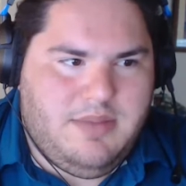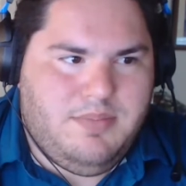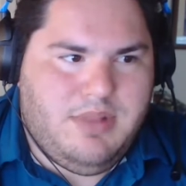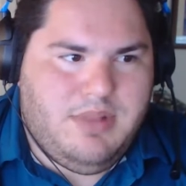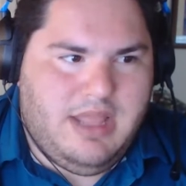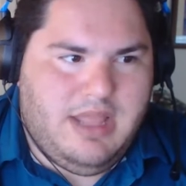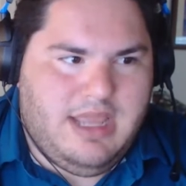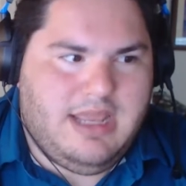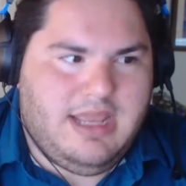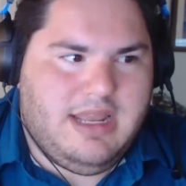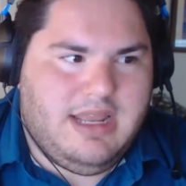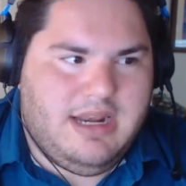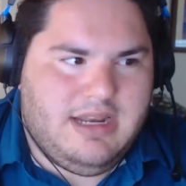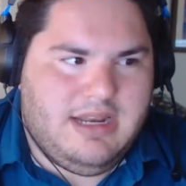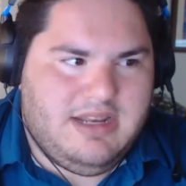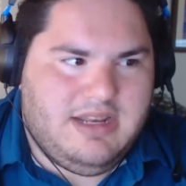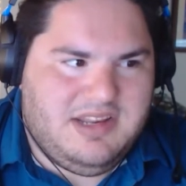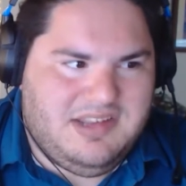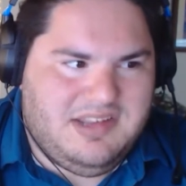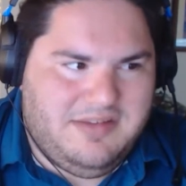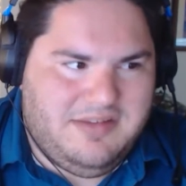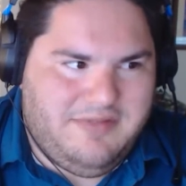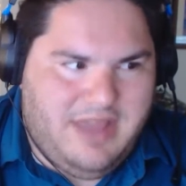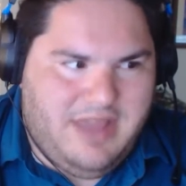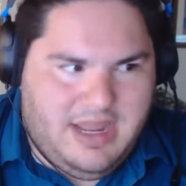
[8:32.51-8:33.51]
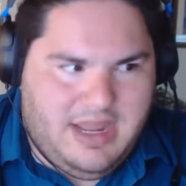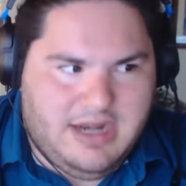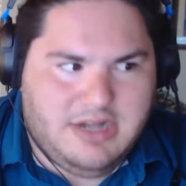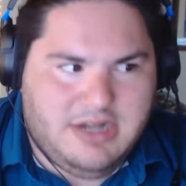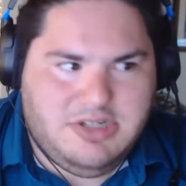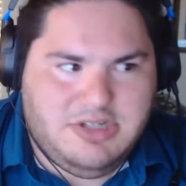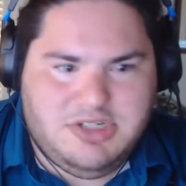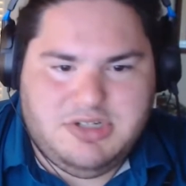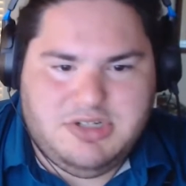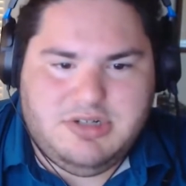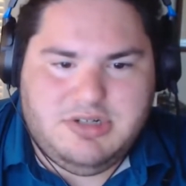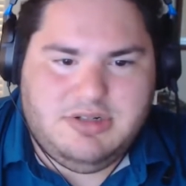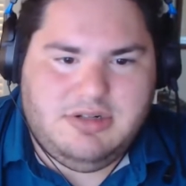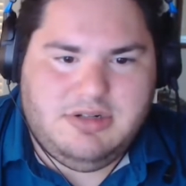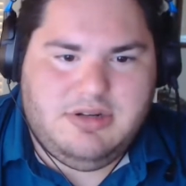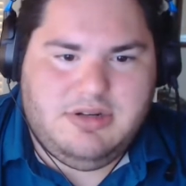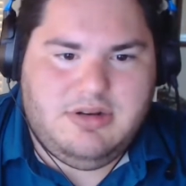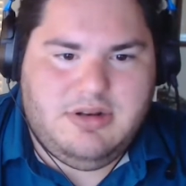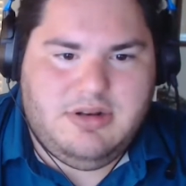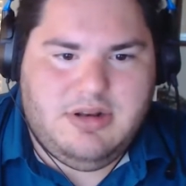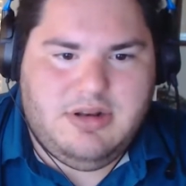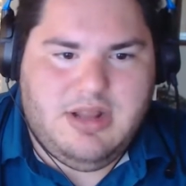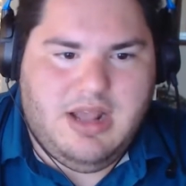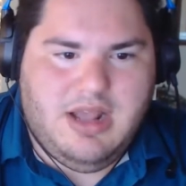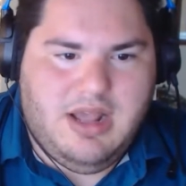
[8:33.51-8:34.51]
playing at a disadvantage
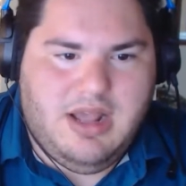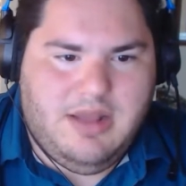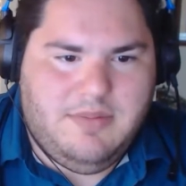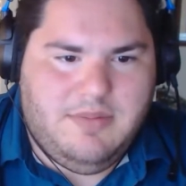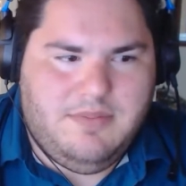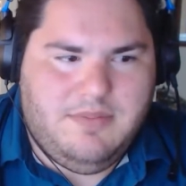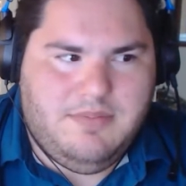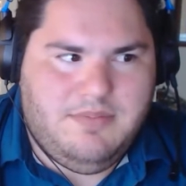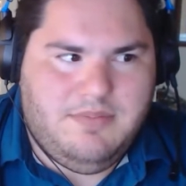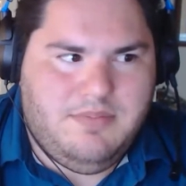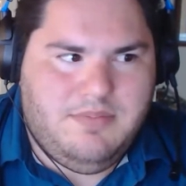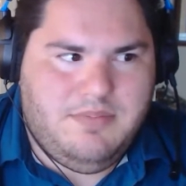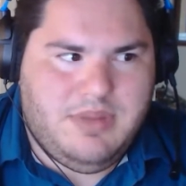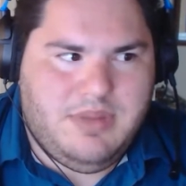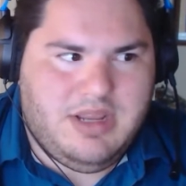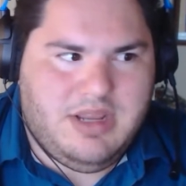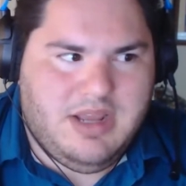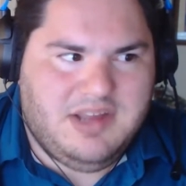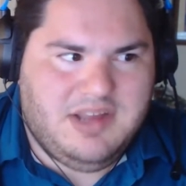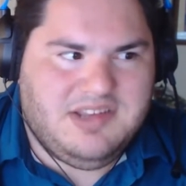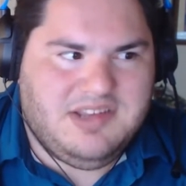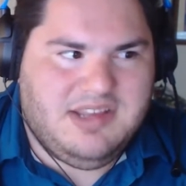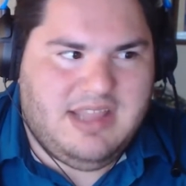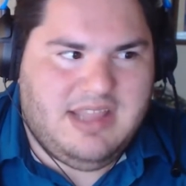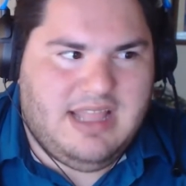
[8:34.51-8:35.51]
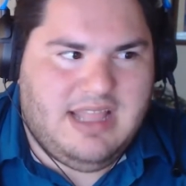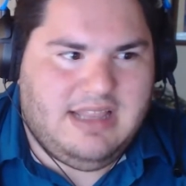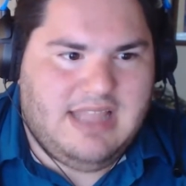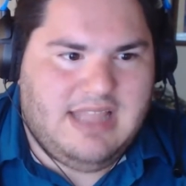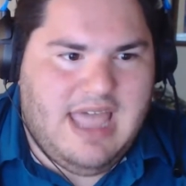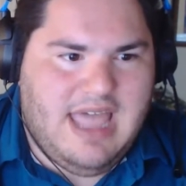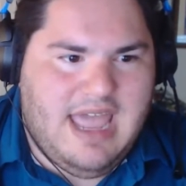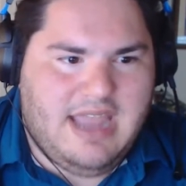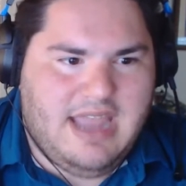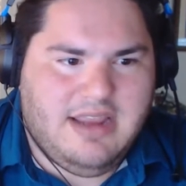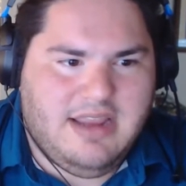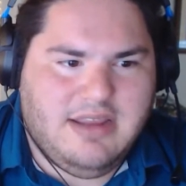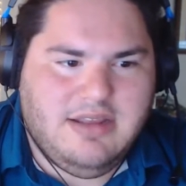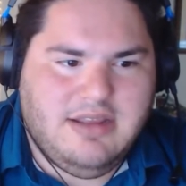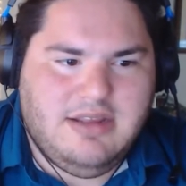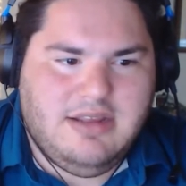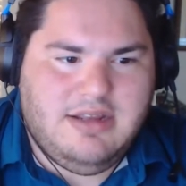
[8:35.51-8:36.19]
because of that lag,